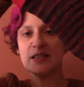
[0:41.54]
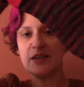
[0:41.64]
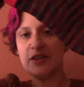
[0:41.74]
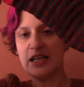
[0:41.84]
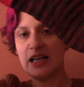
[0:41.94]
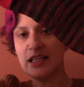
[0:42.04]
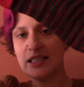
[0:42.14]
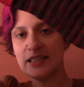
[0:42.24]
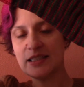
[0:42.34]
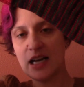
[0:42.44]
a
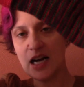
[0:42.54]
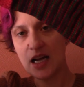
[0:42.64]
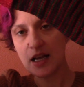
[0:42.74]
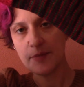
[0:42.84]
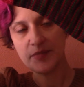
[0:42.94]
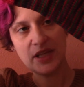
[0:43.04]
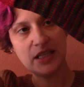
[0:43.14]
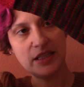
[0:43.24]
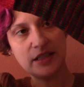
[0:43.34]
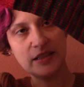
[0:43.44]
vanilla sock. It
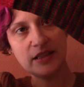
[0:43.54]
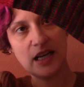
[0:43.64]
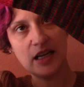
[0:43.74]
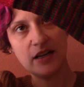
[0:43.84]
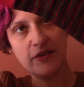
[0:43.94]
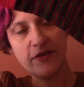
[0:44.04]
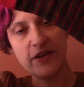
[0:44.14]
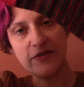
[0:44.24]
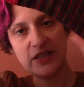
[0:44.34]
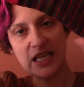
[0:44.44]
is
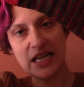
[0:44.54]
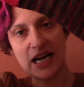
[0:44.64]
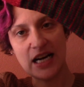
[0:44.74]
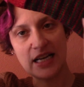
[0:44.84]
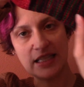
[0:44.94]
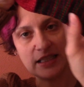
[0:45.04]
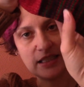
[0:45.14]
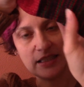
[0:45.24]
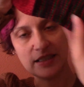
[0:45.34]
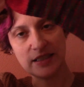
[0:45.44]

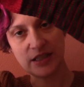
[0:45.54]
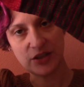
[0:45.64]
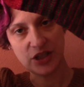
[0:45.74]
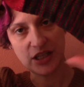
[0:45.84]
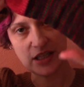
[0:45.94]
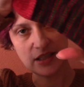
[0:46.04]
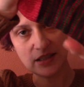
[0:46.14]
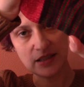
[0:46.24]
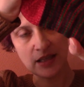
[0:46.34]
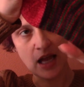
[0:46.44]
59
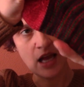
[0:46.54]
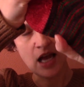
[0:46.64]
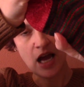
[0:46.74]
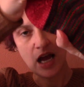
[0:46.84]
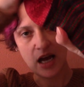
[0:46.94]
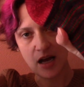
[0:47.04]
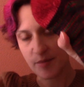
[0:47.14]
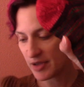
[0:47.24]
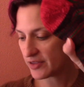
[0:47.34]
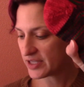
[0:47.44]
stitches.
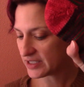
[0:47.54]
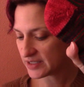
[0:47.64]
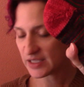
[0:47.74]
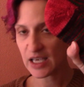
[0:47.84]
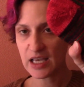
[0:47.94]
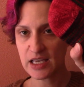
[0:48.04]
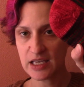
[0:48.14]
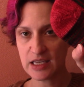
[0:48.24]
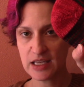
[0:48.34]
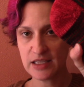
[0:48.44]
And
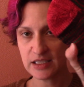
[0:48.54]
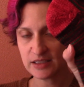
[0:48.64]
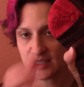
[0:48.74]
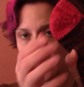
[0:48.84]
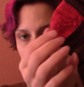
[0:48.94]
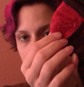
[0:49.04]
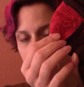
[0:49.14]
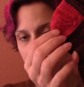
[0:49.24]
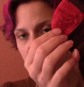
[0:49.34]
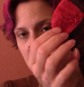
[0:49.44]
then it's got
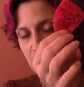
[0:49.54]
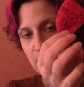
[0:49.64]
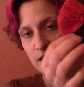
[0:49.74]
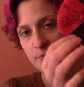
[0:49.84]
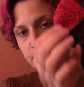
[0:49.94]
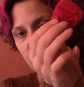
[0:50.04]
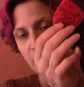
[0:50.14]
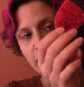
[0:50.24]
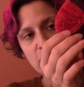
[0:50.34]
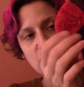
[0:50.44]
a
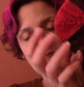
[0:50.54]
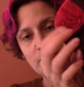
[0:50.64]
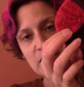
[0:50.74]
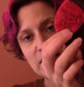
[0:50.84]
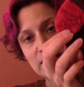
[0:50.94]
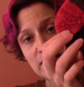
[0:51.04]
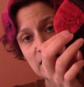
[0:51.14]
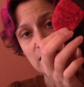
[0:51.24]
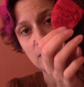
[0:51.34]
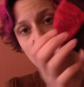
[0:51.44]
fish lips kiss
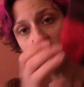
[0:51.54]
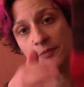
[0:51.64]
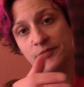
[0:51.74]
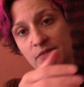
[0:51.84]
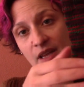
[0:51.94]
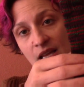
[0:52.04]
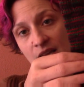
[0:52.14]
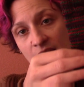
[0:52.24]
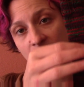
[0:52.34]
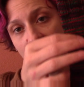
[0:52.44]
heel.
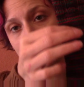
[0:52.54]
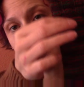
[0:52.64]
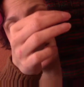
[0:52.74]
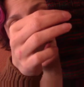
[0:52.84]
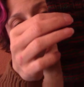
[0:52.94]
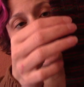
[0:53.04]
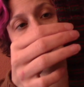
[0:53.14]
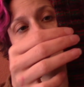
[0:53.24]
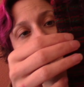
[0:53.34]
And then just knit up the